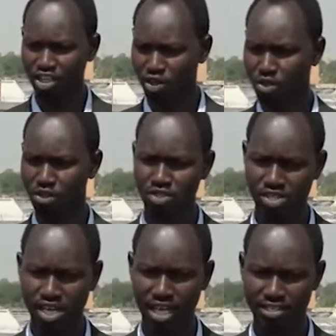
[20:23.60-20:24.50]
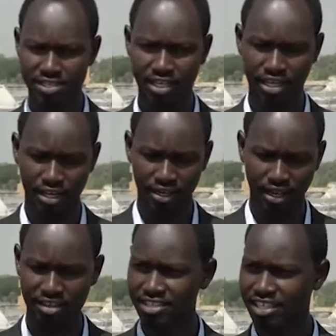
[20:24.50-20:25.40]
that you would consider as
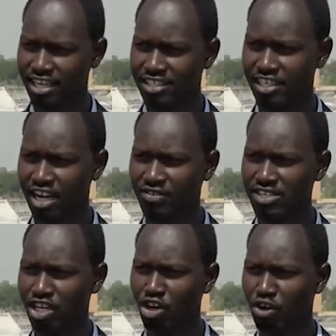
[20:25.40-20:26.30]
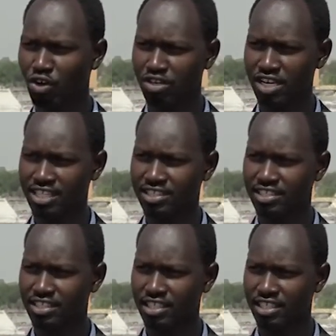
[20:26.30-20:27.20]
the challenges that are facing local contractors
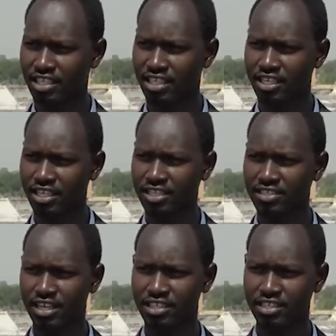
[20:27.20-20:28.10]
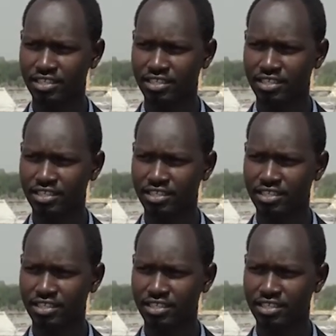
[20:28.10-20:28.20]
in this country.